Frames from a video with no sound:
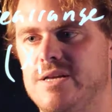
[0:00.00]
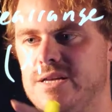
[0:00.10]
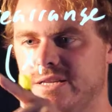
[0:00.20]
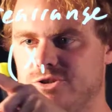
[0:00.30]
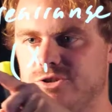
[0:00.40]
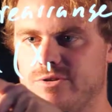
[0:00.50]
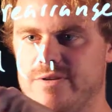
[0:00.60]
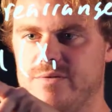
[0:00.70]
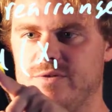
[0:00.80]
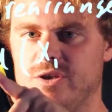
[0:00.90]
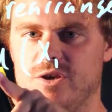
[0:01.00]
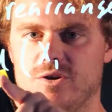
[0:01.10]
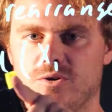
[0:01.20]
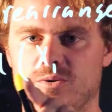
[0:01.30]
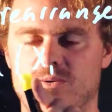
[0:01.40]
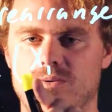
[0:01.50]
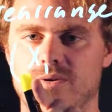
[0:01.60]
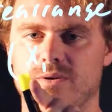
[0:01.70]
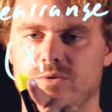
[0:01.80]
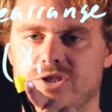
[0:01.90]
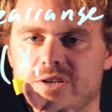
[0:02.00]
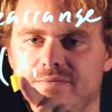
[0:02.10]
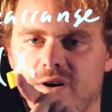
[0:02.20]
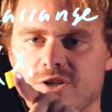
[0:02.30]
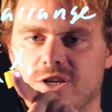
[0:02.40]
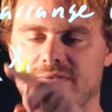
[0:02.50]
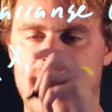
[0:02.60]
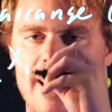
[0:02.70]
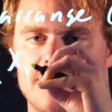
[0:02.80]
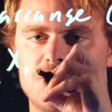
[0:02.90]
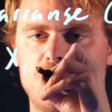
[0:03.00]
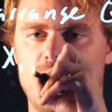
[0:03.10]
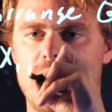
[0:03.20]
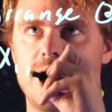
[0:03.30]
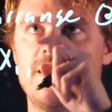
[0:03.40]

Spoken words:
derivative of u, which is a function of x1,